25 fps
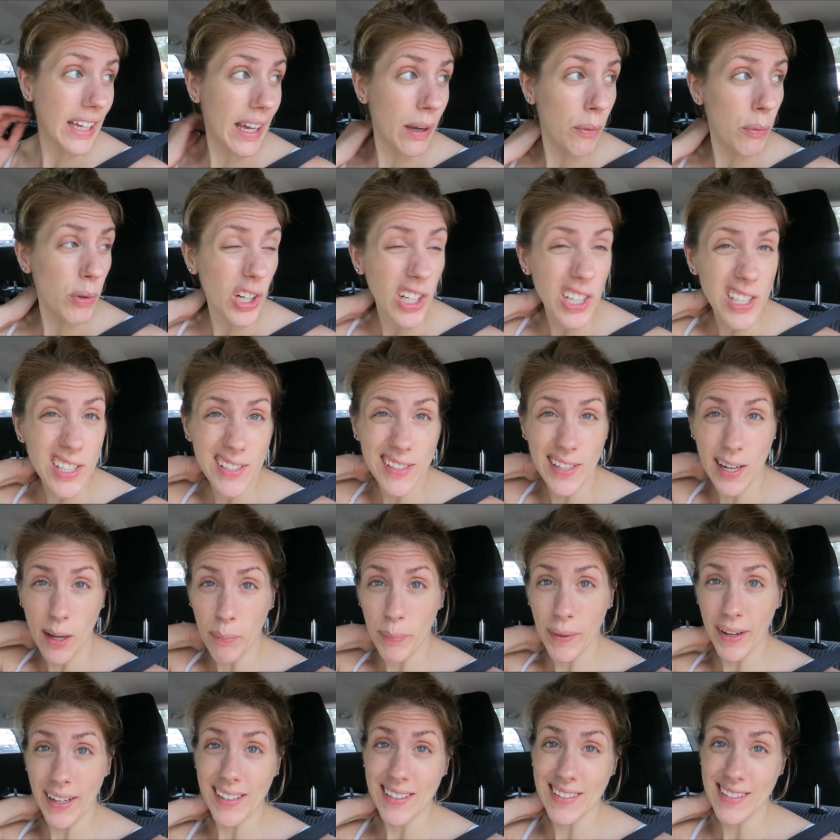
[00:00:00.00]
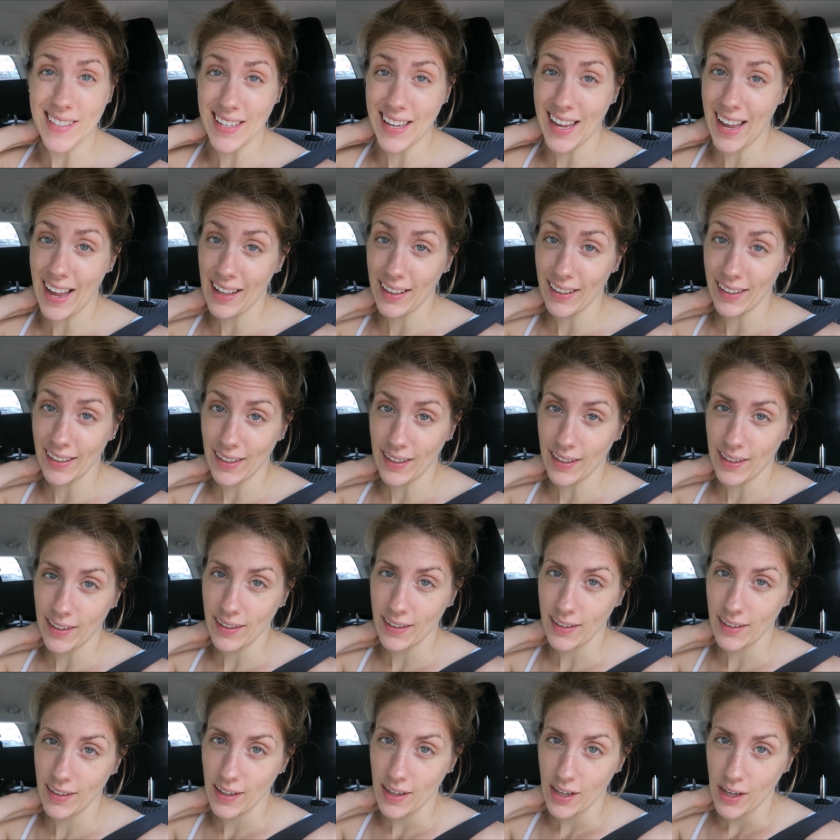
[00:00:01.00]
and we're gonna stop by and see Allie
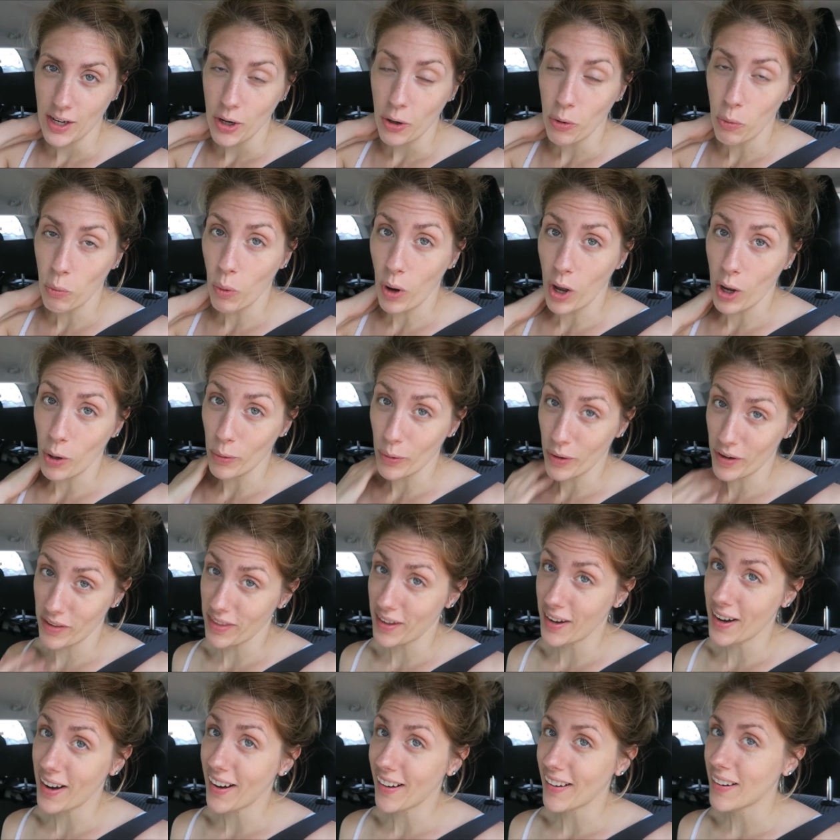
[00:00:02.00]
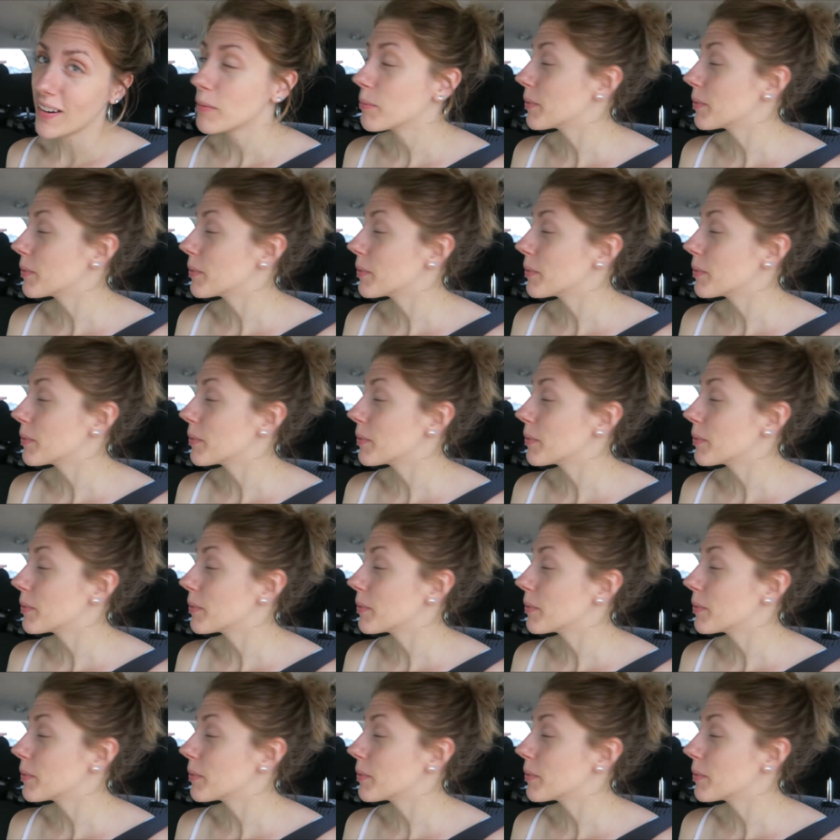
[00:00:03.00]
while we're there